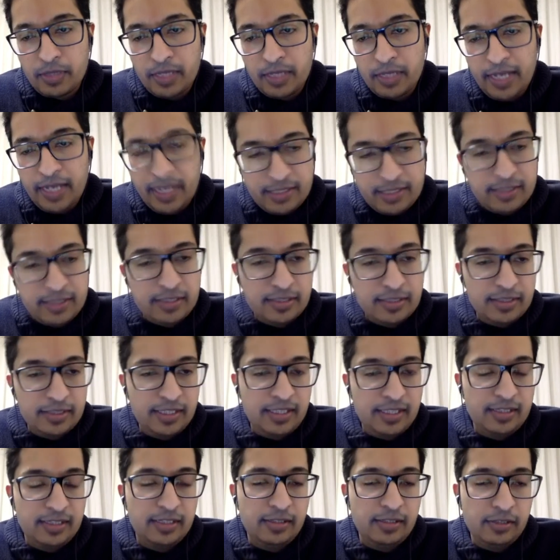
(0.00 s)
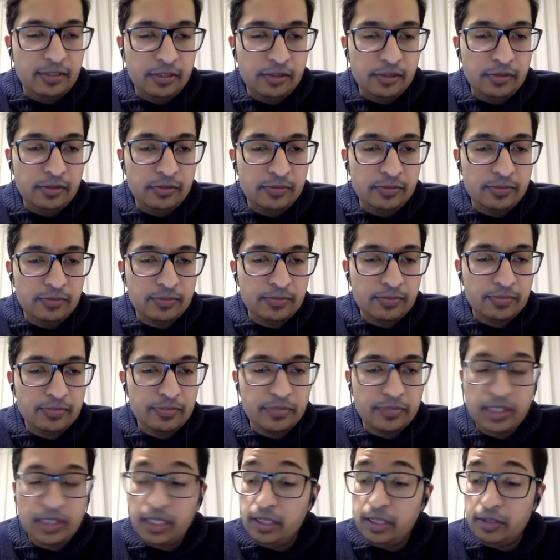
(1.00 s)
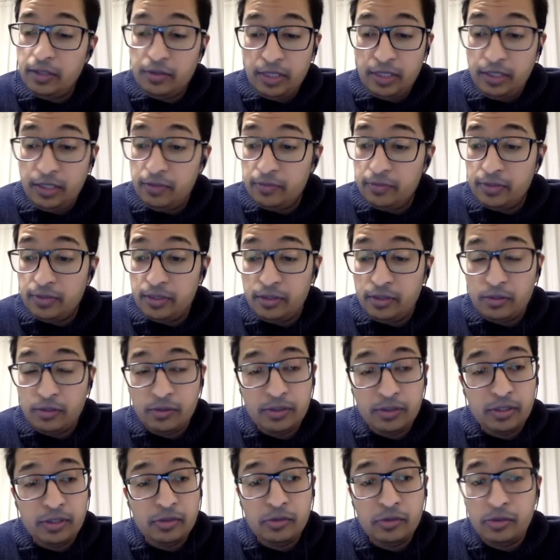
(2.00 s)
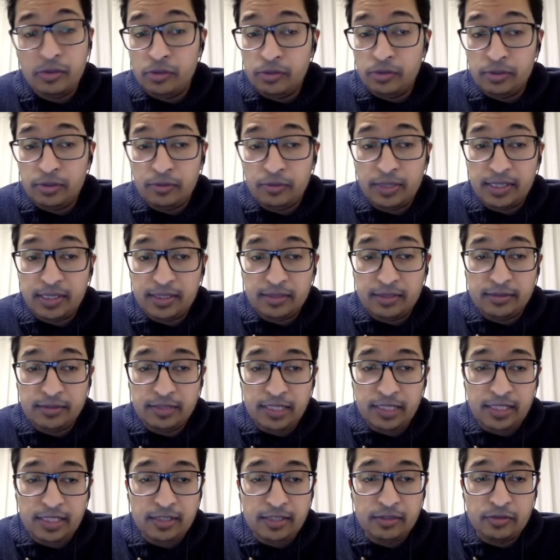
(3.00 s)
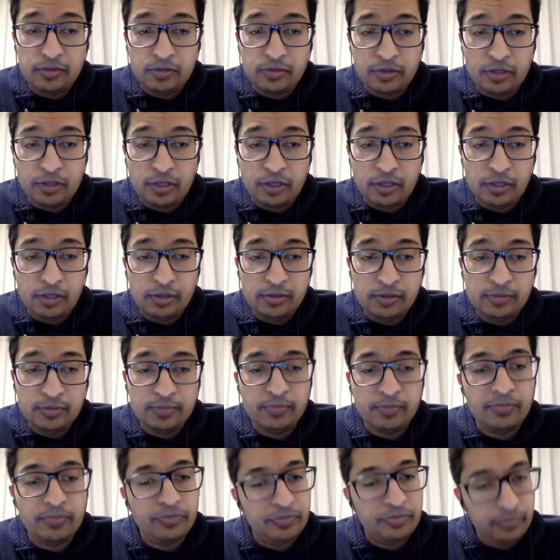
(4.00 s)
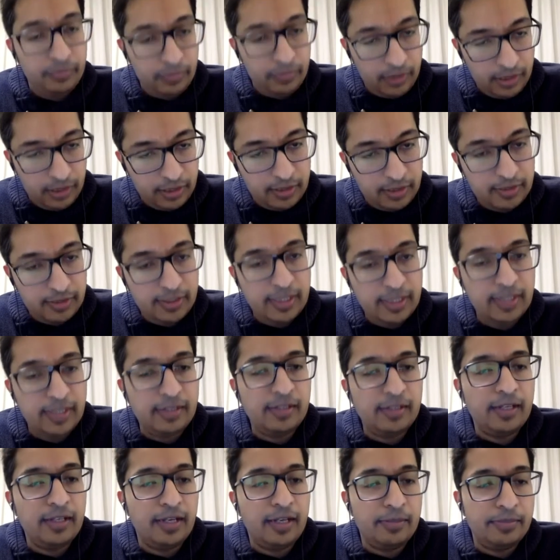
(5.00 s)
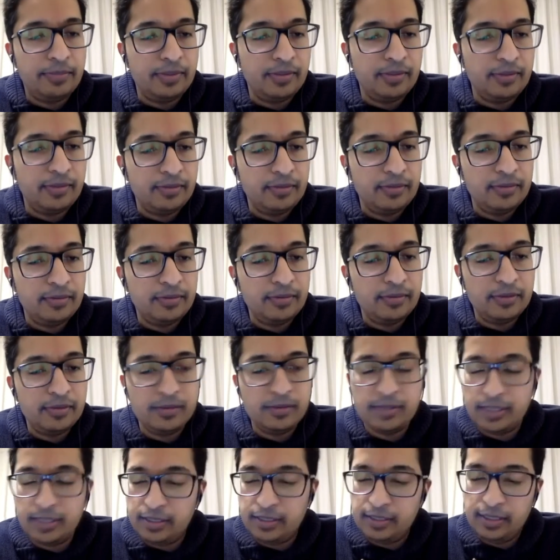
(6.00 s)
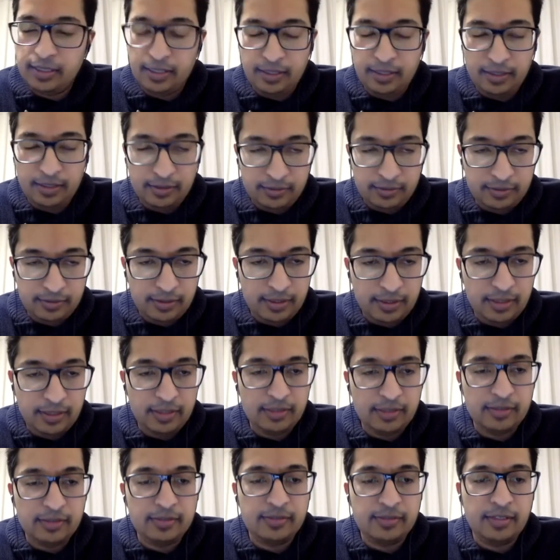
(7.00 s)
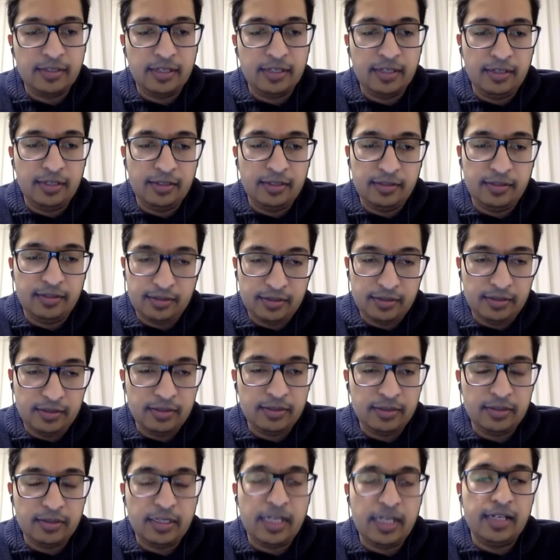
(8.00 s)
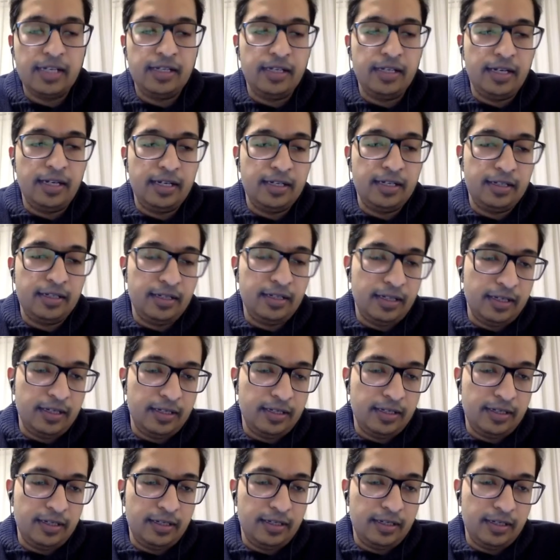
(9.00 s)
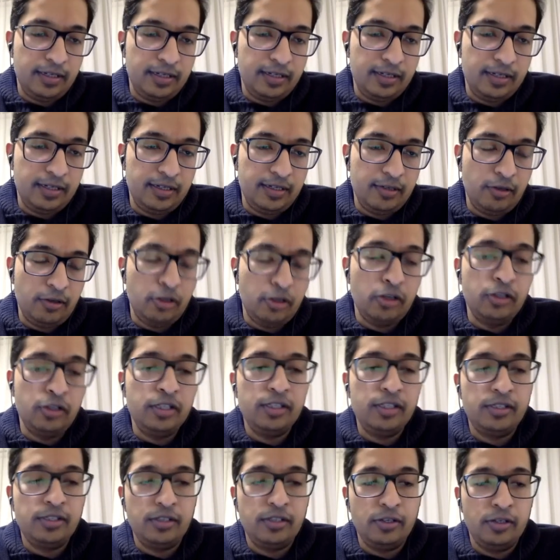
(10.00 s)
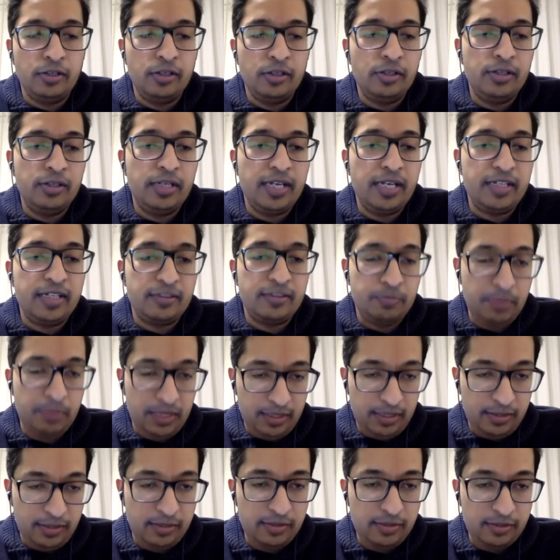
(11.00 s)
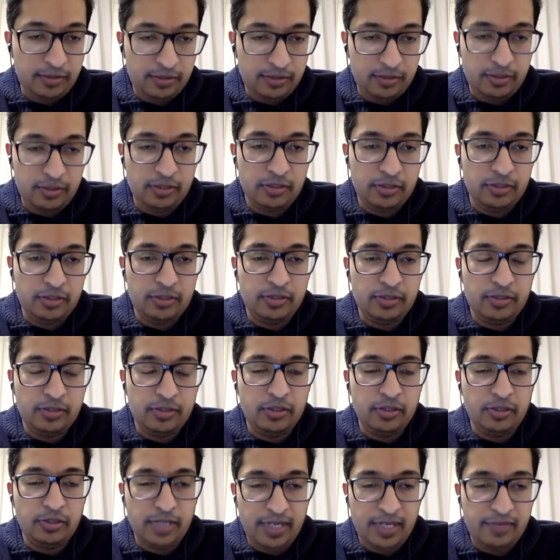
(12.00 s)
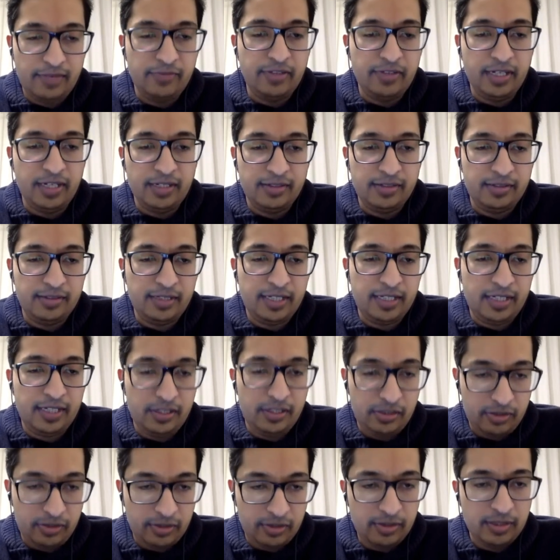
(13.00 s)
elderly than you, even though you know that what they're saying is wrong. Just let it happen. Just like, yes, I understand, and I honor your experience, your advanced age.